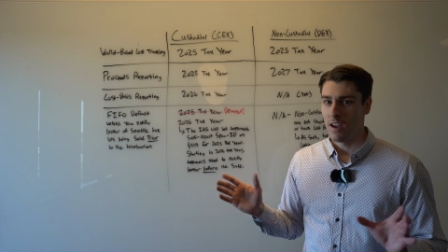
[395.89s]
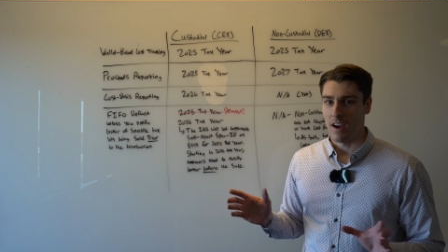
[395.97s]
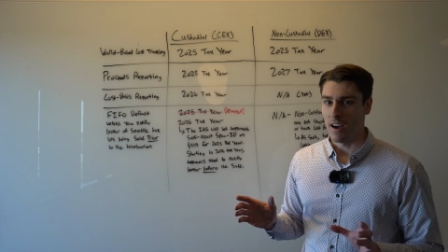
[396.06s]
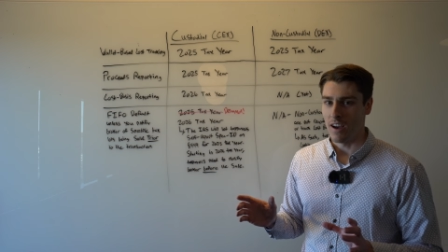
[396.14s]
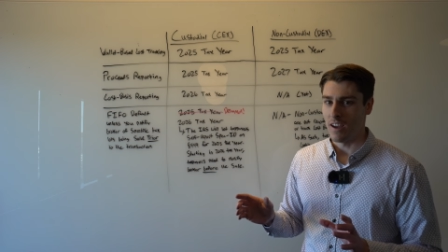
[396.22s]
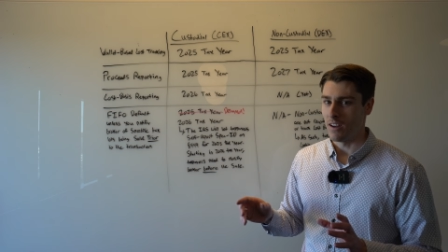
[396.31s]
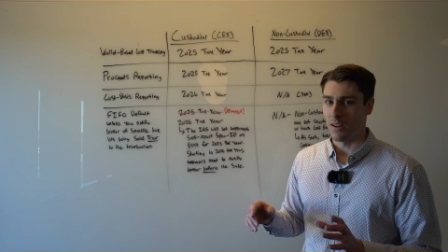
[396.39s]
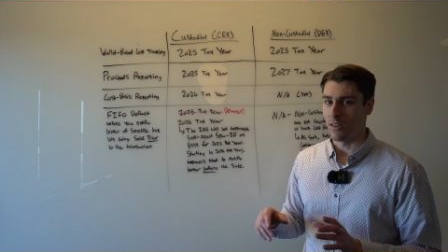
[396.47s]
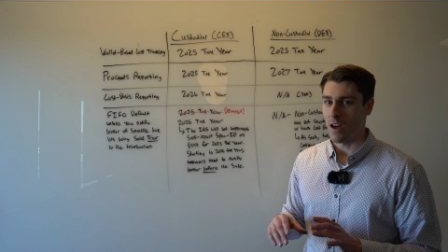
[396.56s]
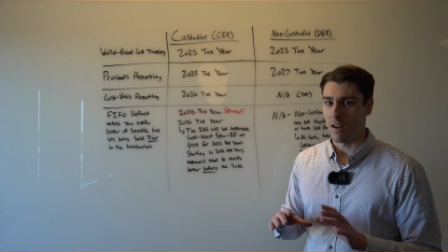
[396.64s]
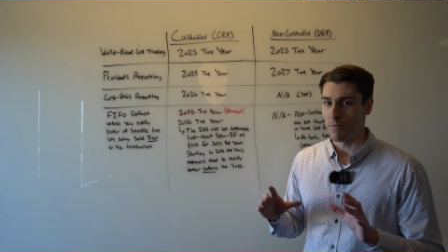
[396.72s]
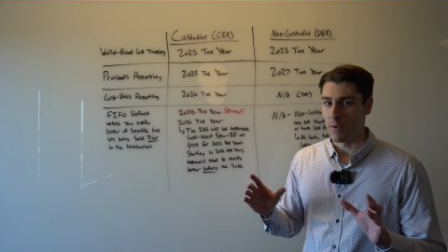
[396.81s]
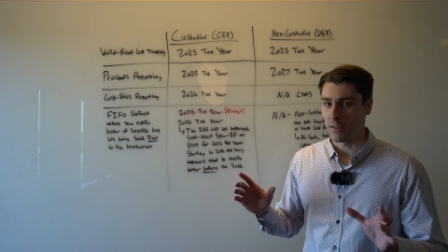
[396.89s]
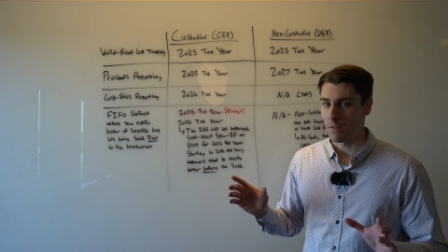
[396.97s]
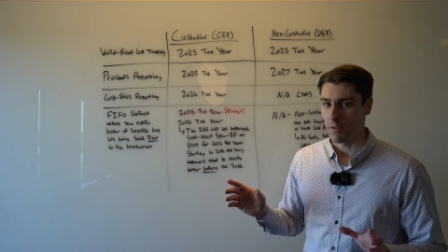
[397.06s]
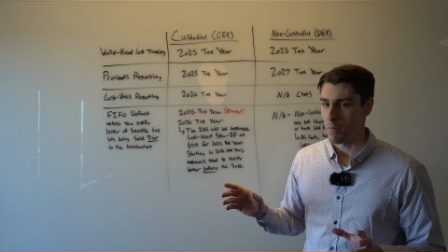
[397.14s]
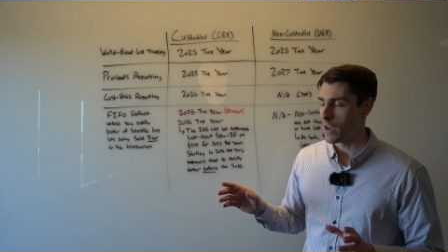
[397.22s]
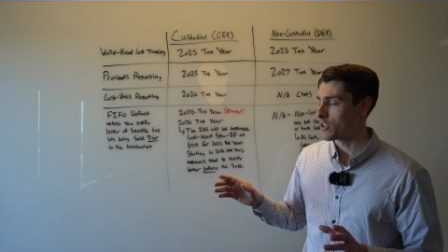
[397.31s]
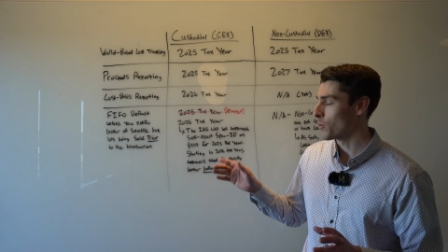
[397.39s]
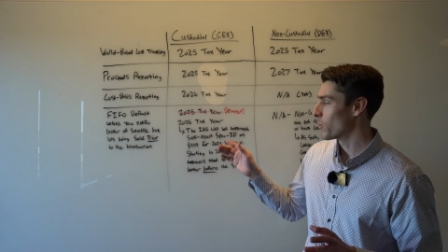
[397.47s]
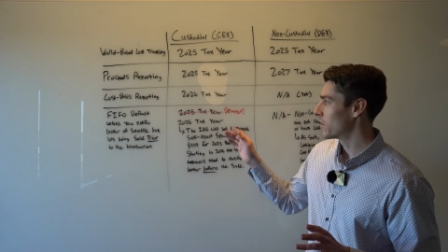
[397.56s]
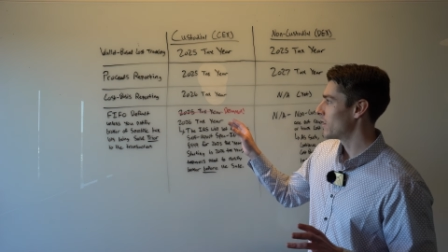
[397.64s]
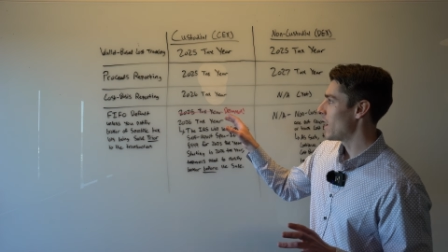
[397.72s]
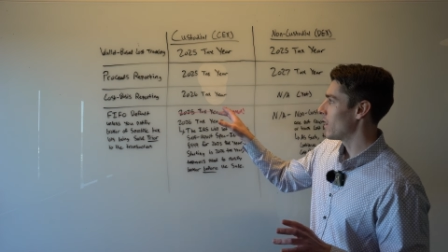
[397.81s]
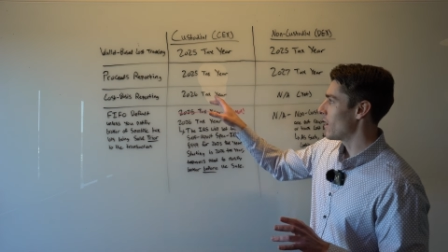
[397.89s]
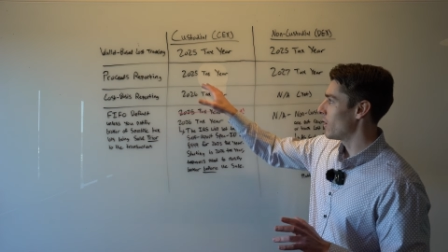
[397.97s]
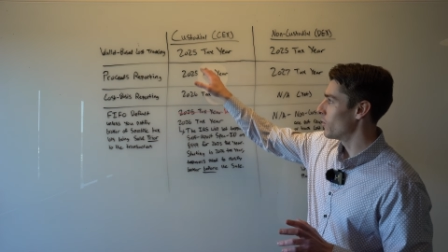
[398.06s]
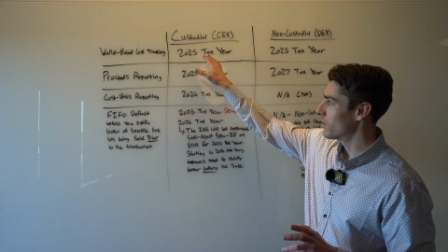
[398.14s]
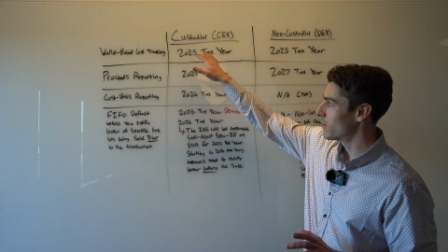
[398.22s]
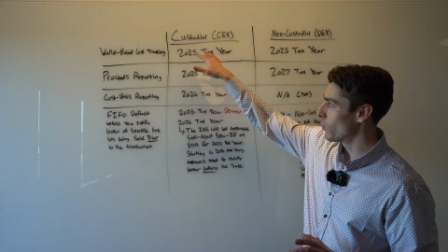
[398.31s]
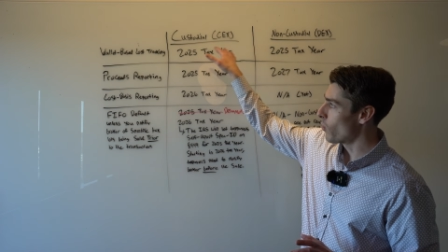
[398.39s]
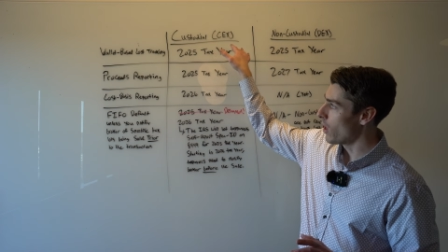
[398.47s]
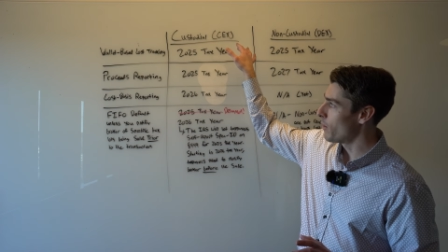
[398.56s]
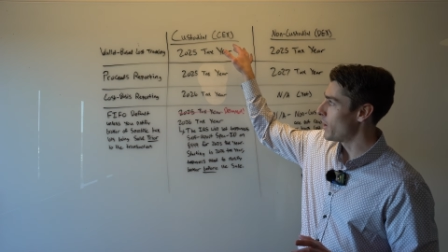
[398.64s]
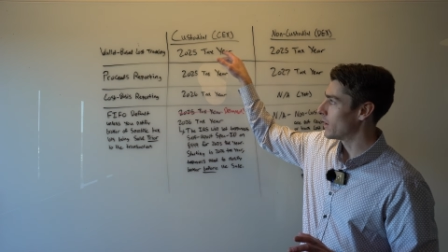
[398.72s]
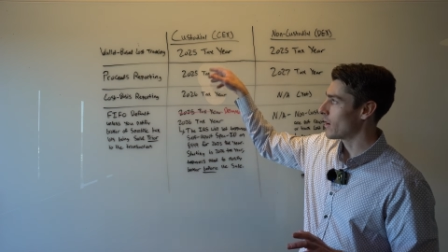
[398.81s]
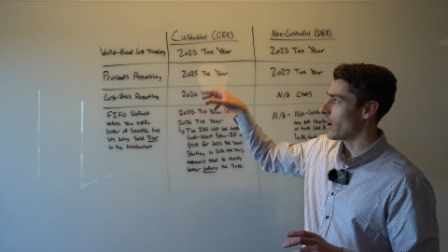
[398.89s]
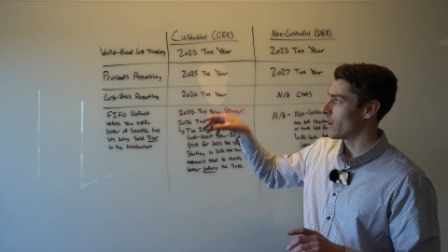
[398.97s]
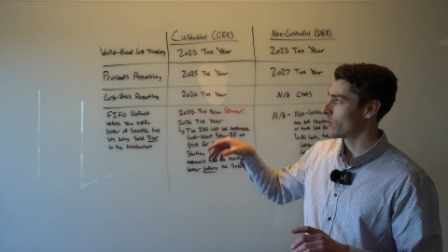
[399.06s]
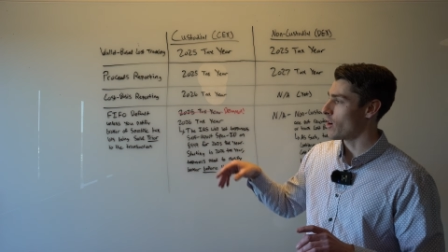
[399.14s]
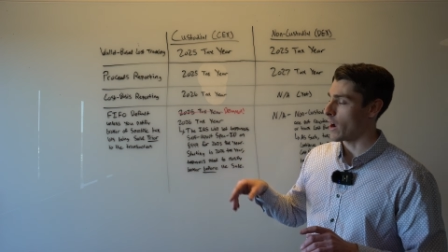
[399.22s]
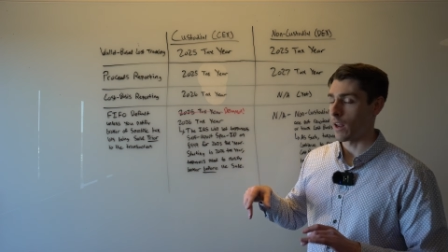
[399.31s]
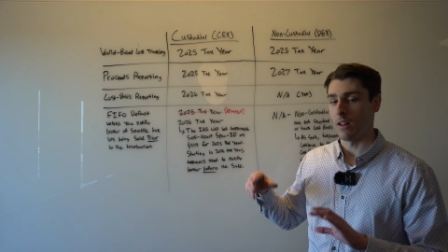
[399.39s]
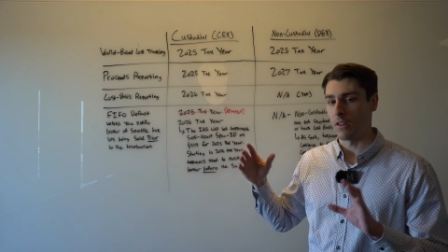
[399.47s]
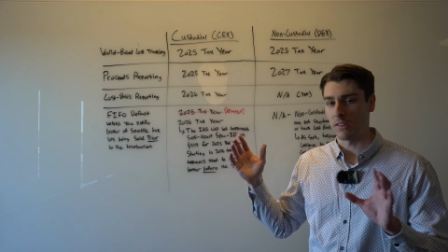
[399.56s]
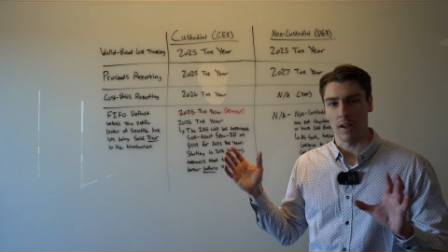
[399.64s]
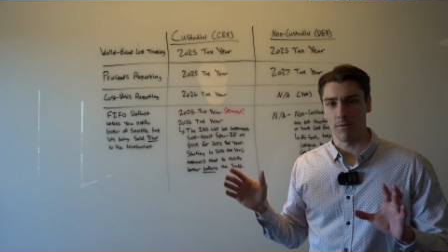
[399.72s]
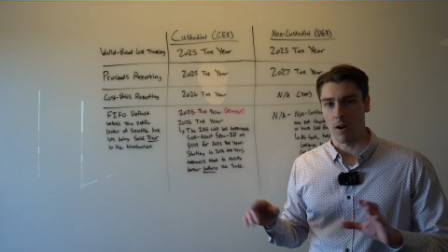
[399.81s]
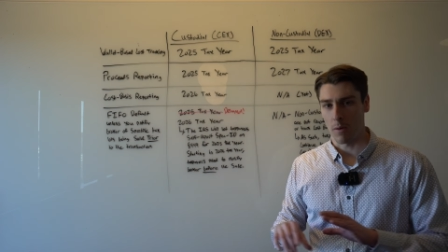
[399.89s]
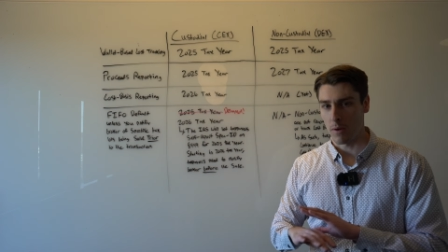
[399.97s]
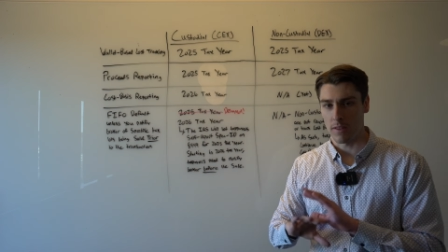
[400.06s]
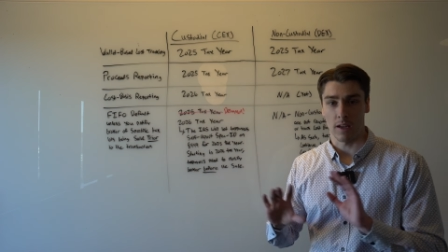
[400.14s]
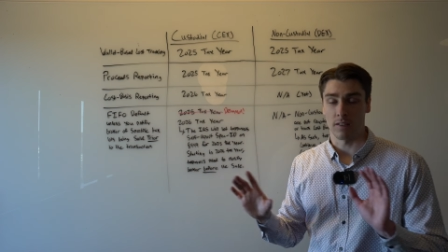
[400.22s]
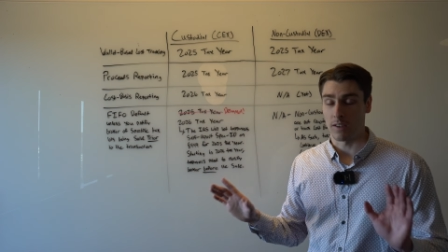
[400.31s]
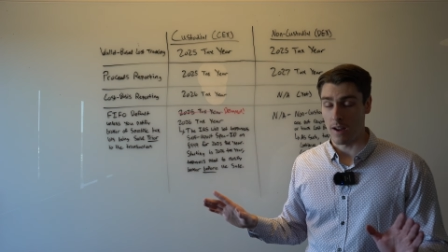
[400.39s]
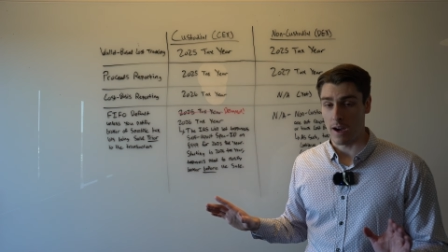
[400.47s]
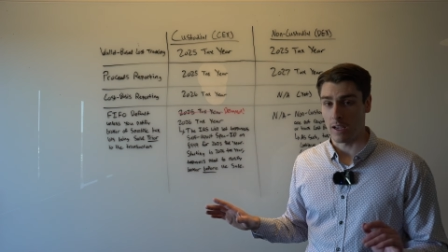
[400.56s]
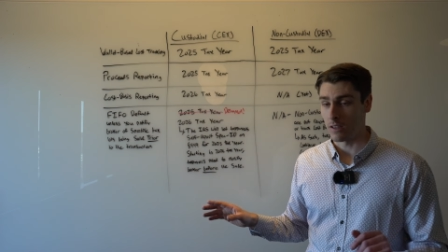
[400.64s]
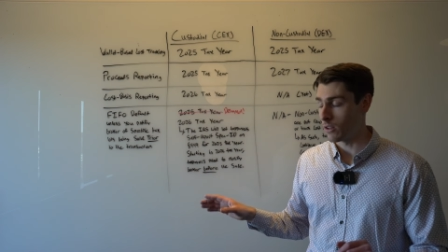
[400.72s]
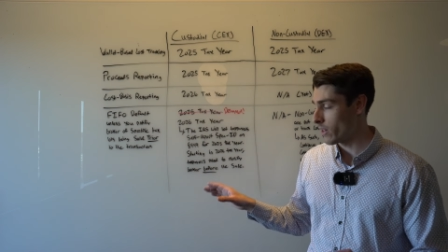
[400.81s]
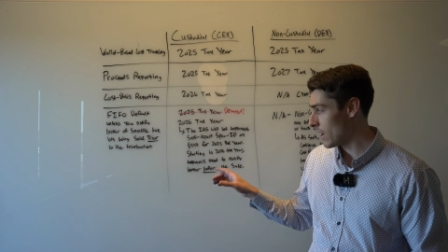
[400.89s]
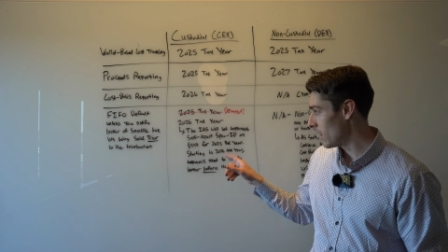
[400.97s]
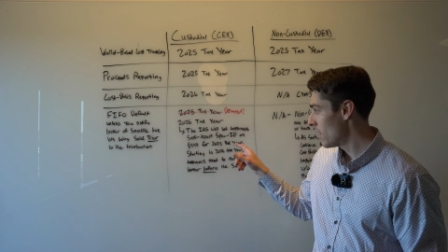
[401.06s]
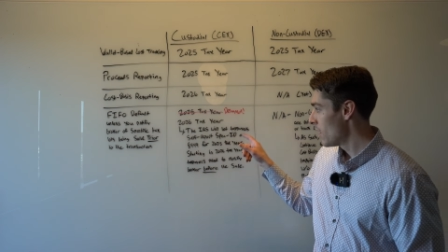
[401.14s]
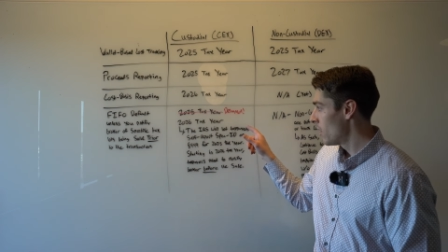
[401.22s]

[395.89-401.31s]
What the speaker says: and a lot of misinformation was saying that it was the wallet-based cost tracking in the safe harbor that did not get delayed.